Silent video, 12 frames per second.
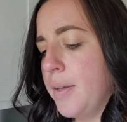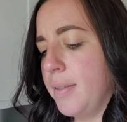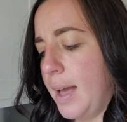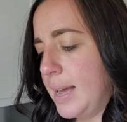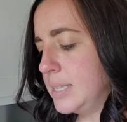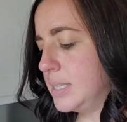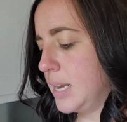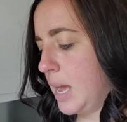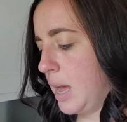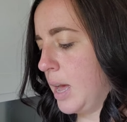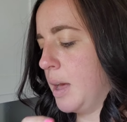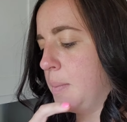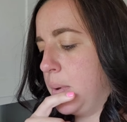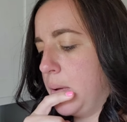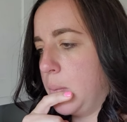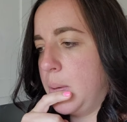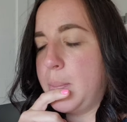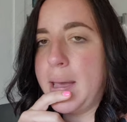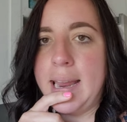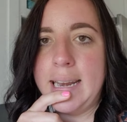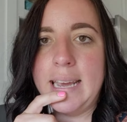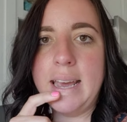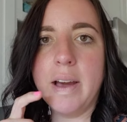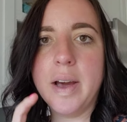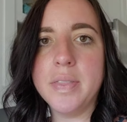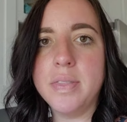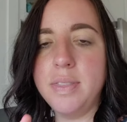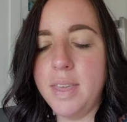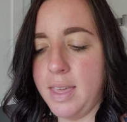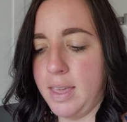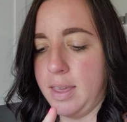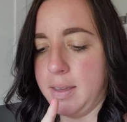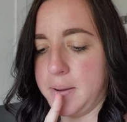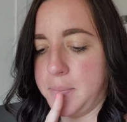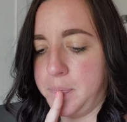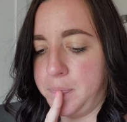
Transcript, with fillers: last time we made it, I think